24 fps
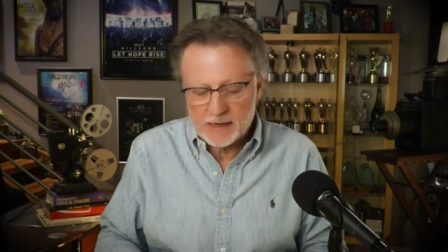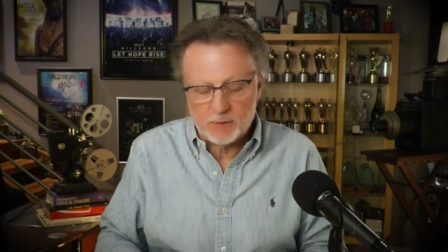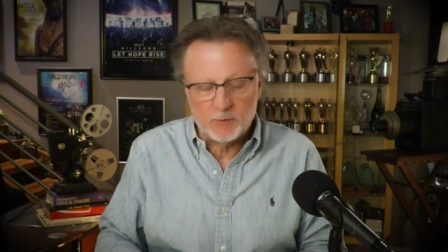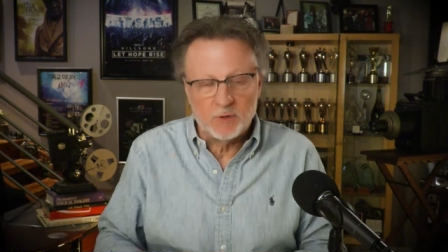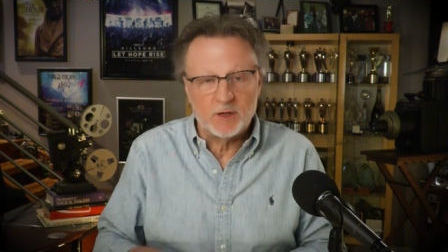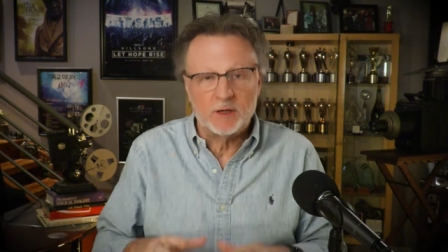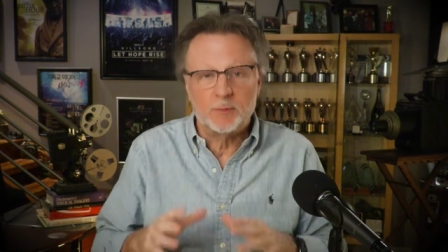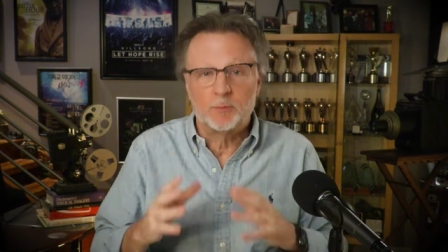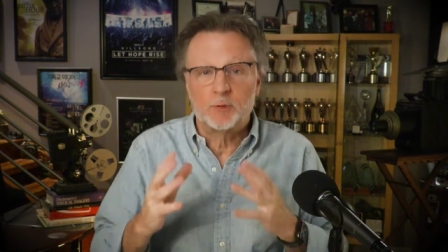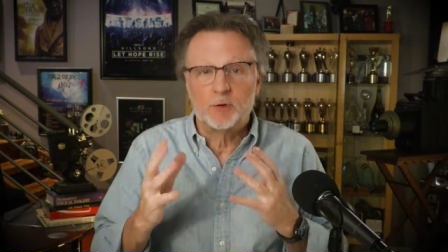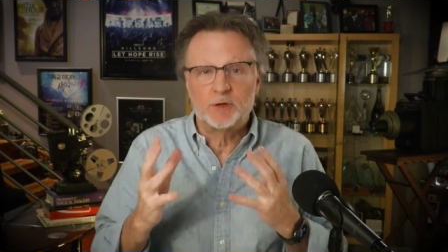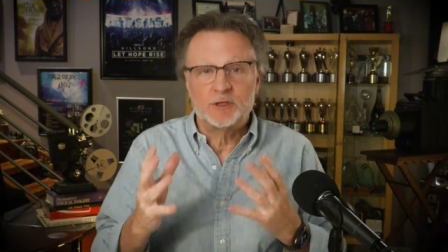I
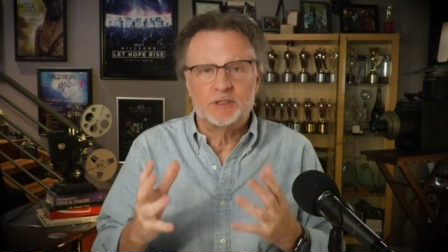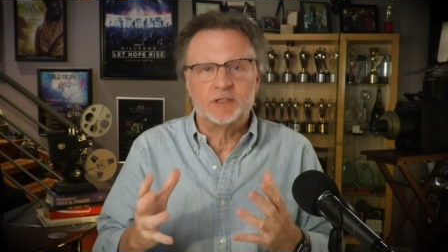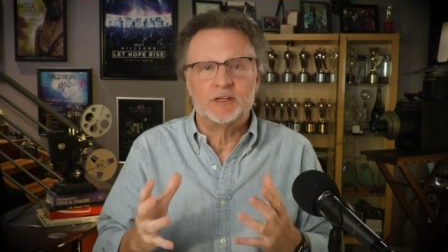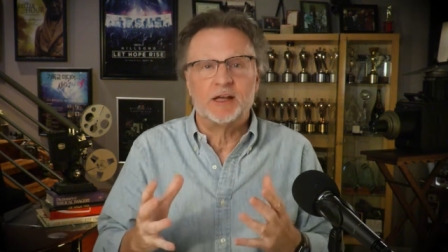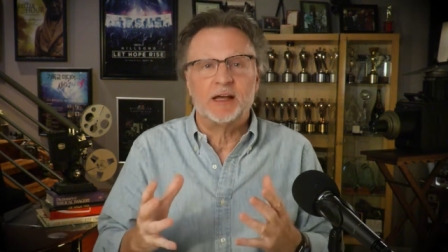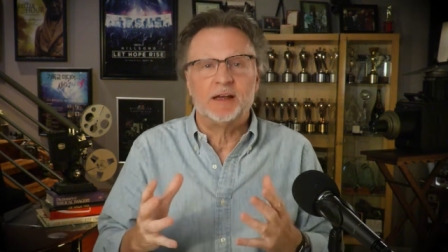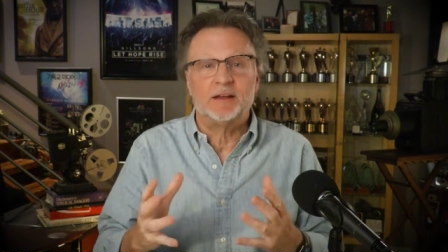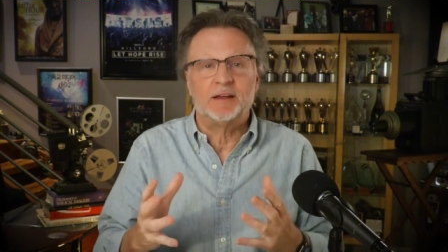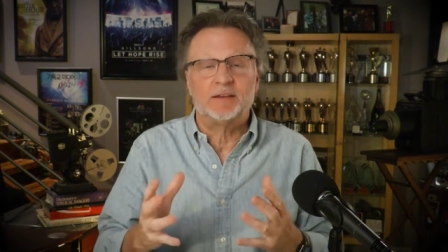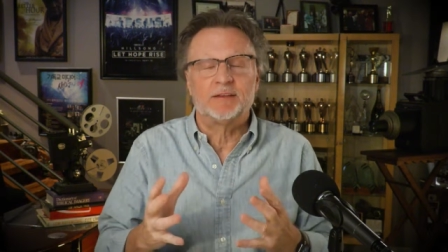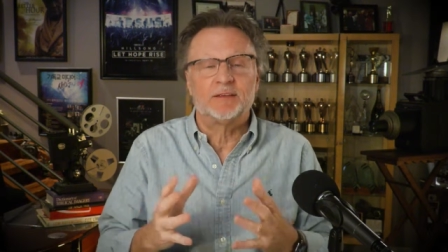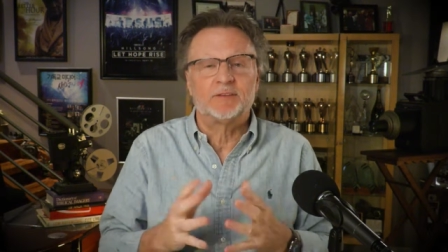really
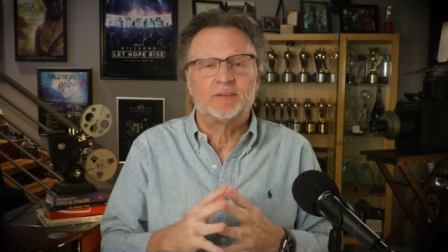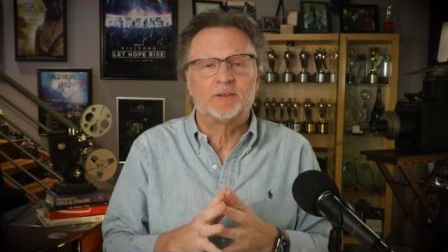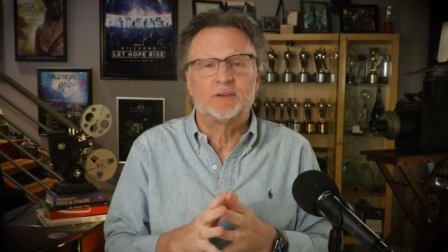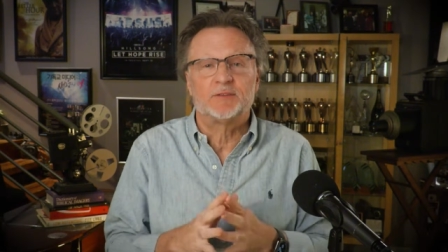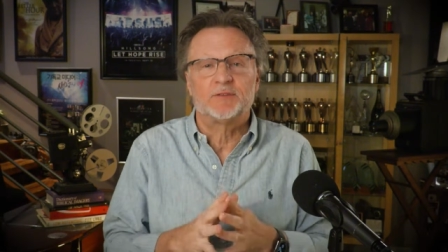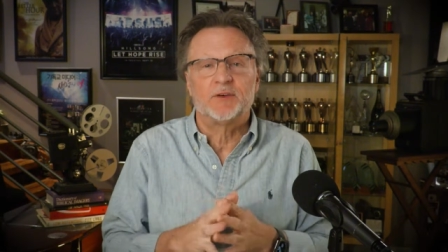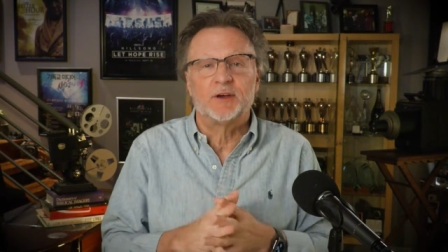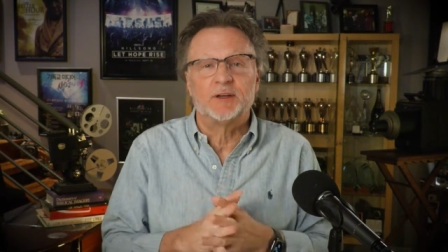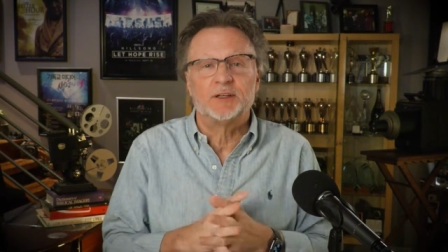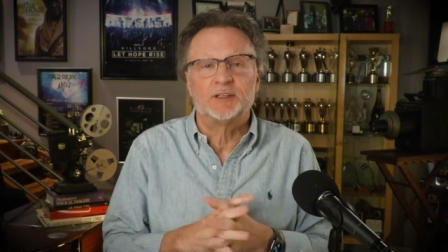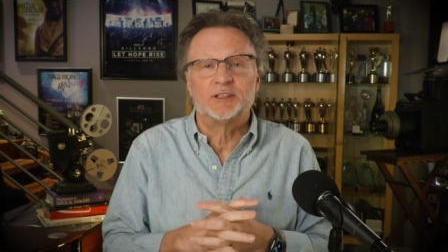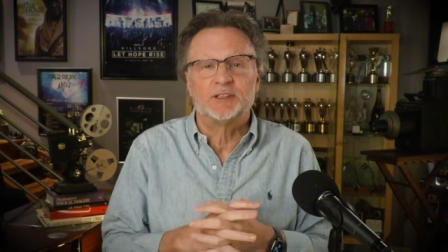appreciate it. This is
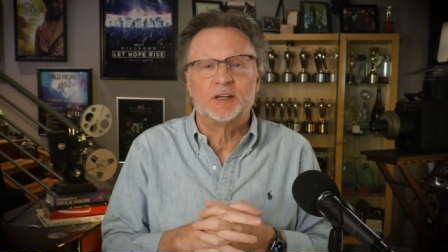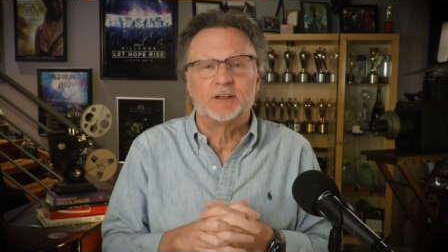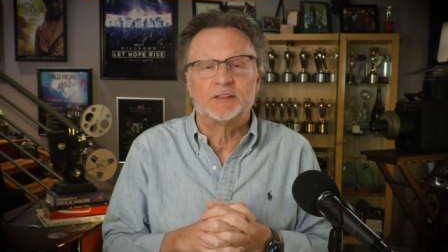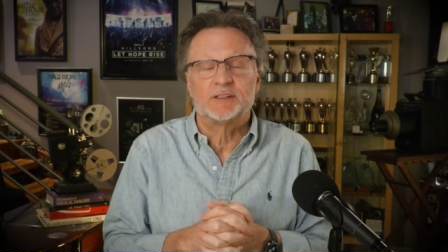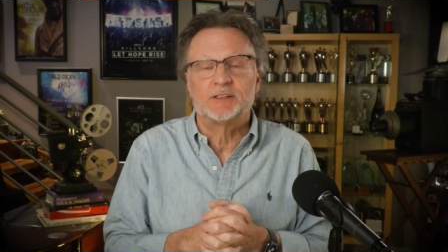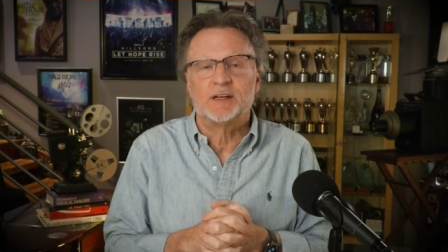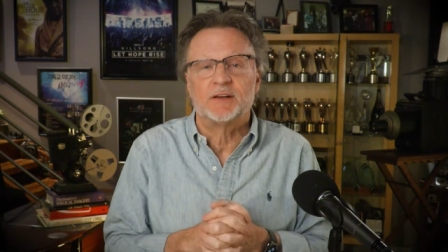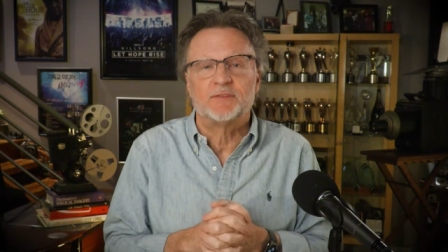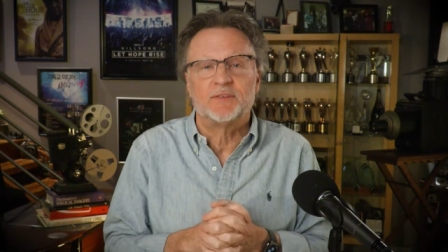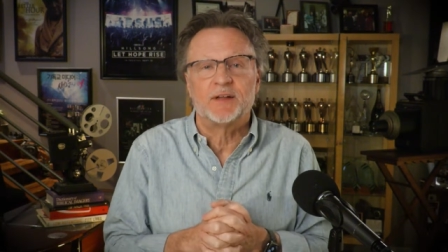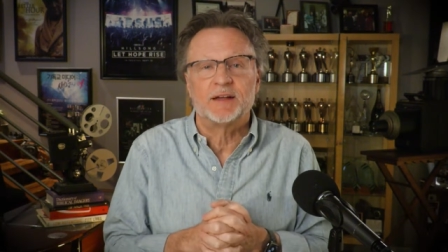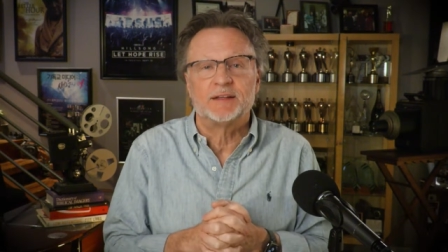fun to share
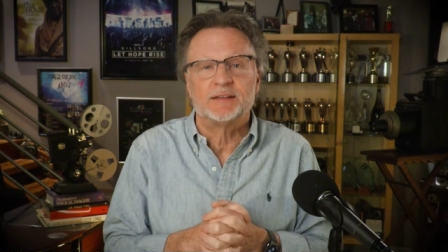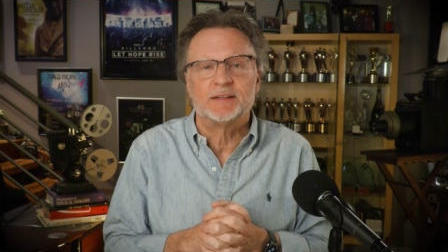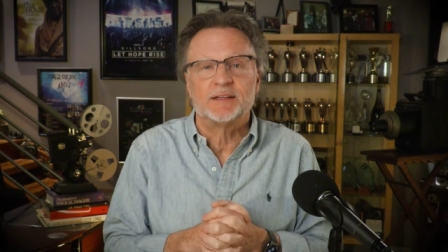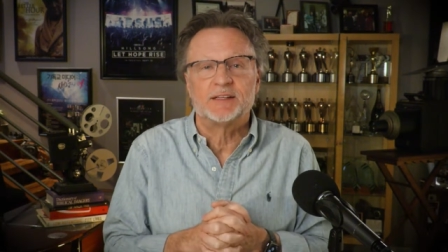stuff like